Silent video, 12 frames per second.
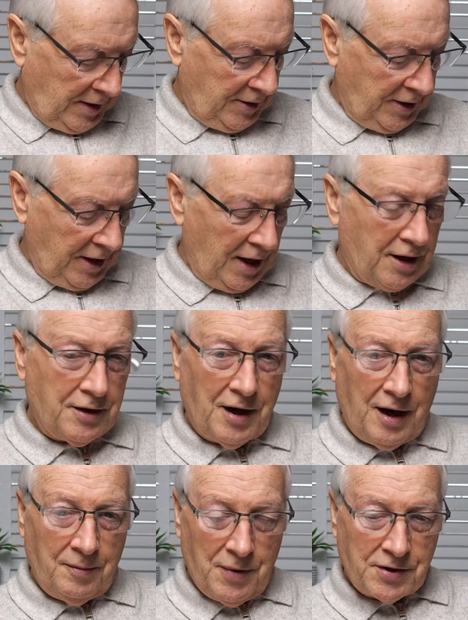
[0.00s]
and again
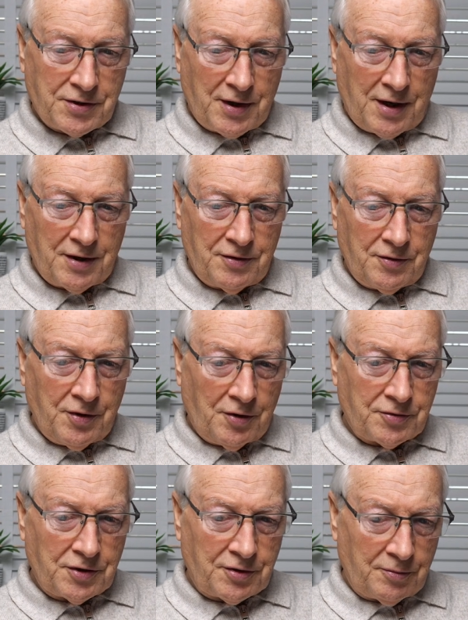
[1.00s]
I missed that, and you
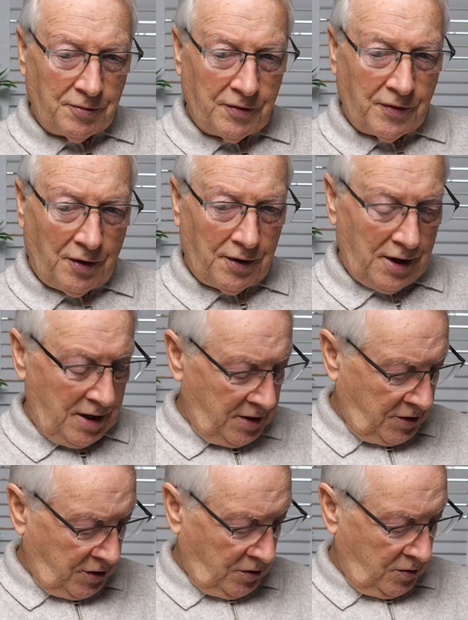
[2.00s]
notice that we've gone
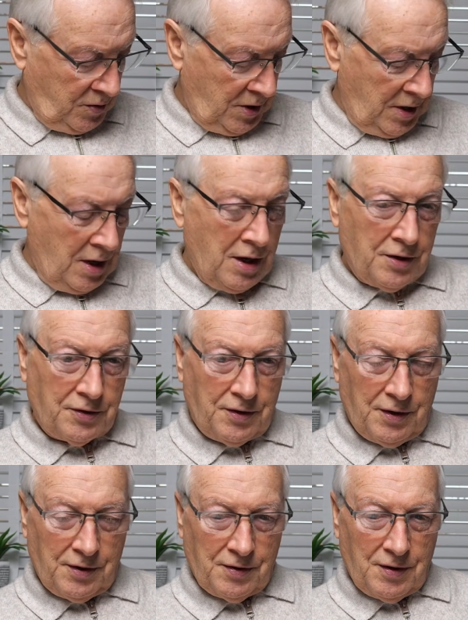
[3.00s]
into
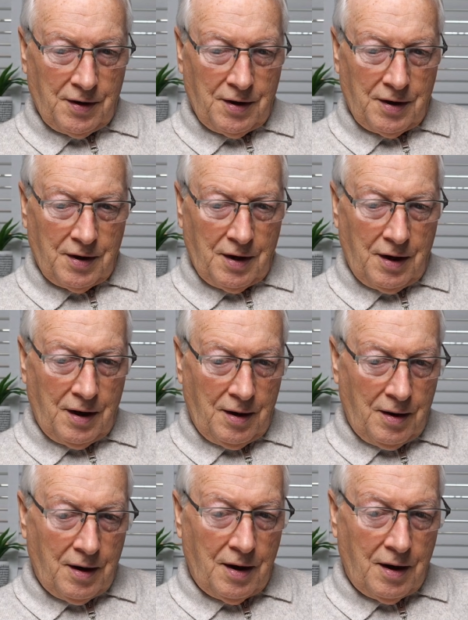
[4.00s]
the
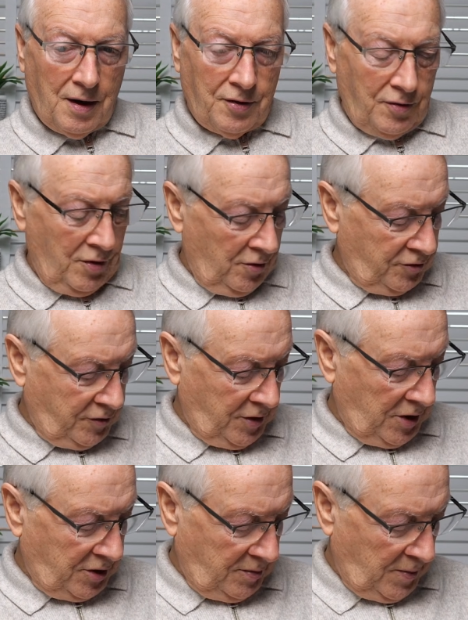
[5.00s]
noise
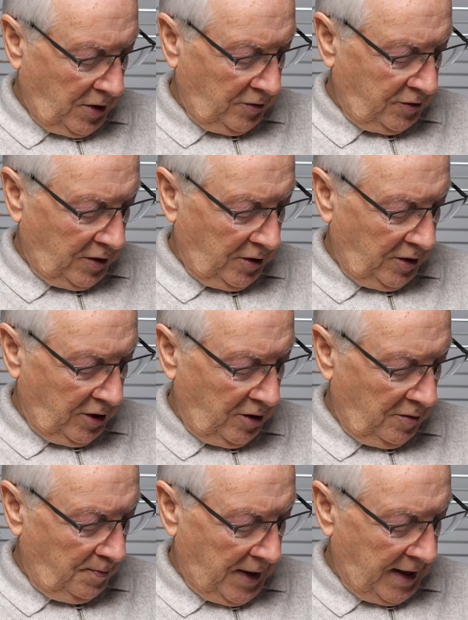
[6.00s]
reduction mode. So I'm going to
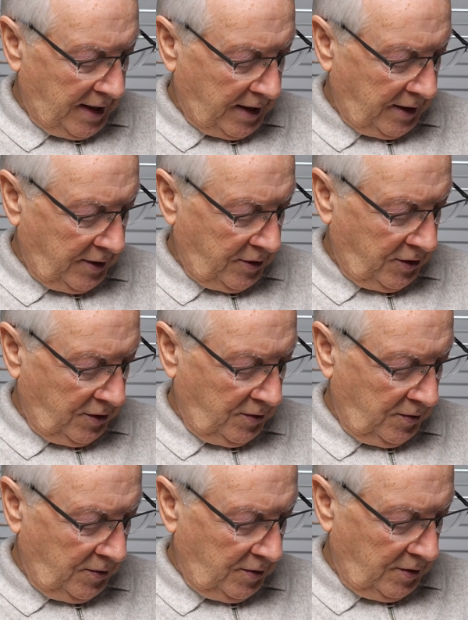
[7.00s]
go back
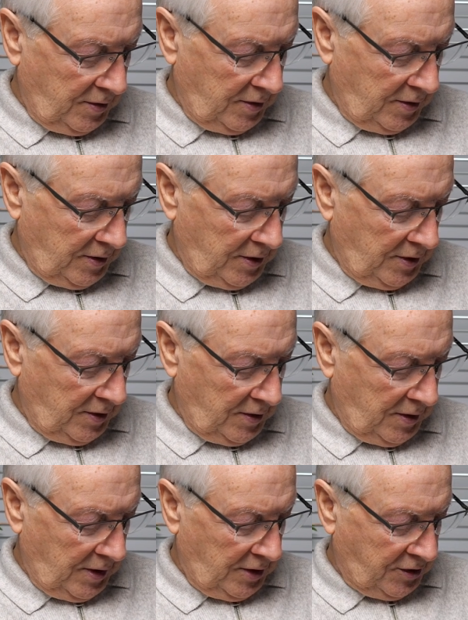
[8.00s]
to
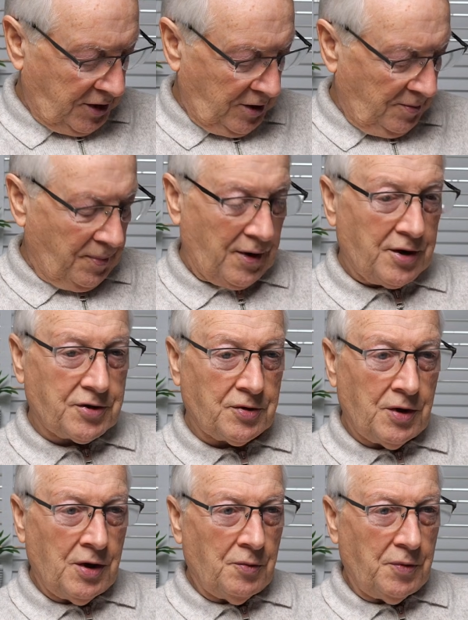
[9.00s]
a single press,
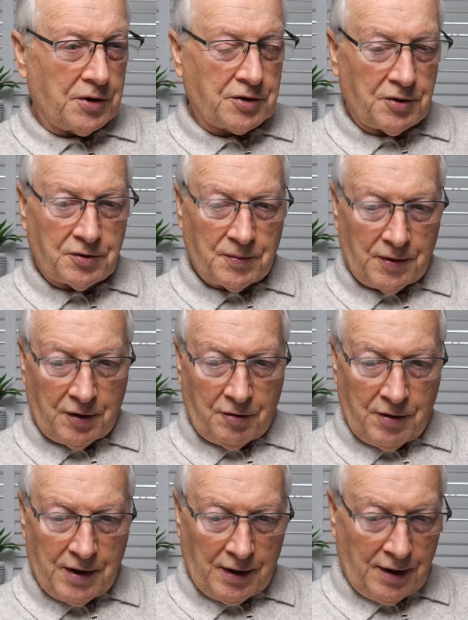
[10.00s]
which gives me the
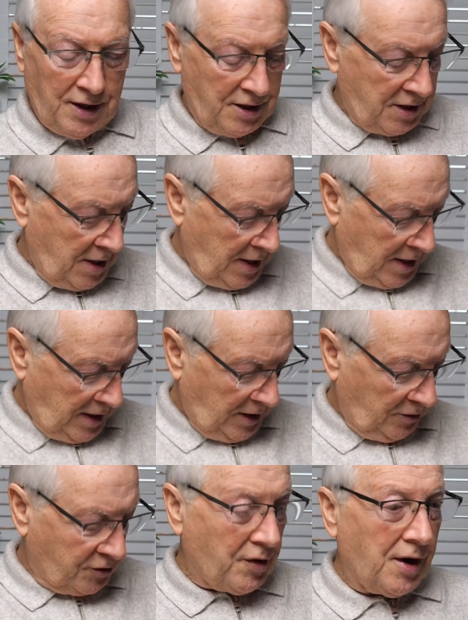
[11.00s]
green light, and
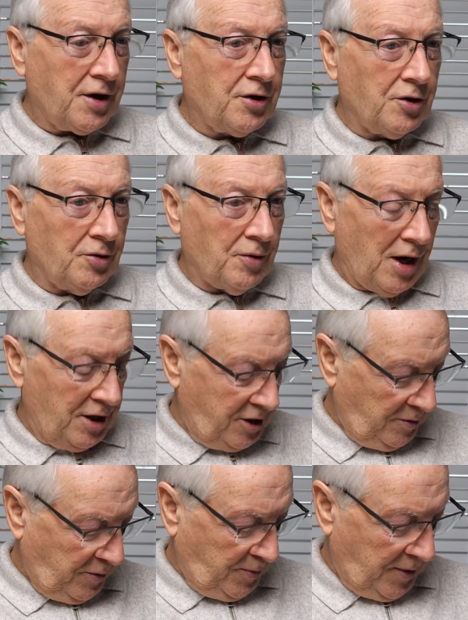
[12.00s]
I'll try and do a
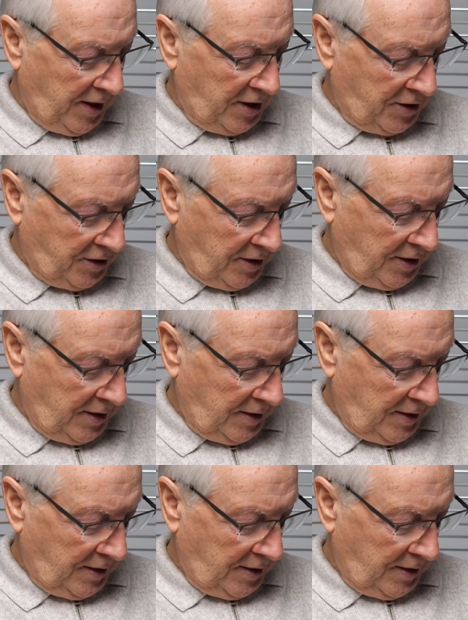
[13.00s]
double press,